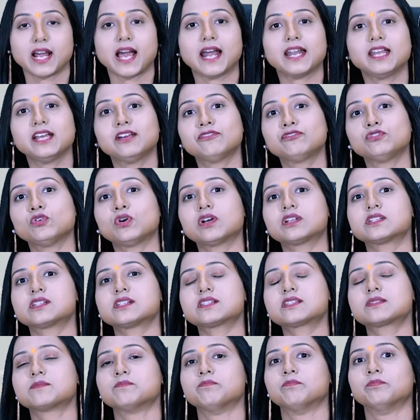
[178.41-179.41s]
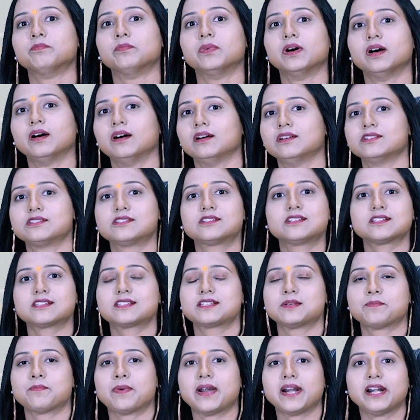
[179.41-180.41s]
And if you are
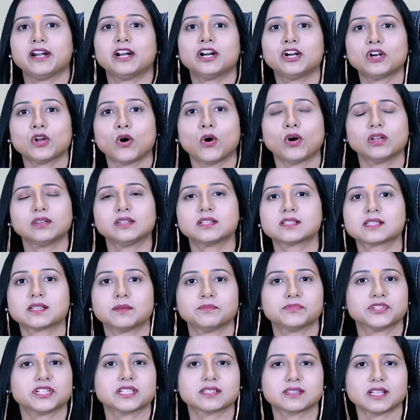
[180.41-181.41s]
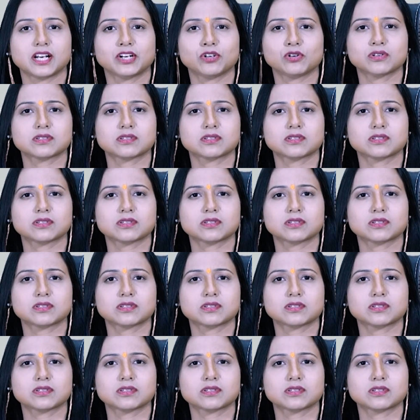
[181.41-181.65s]
just dependent on the subjects that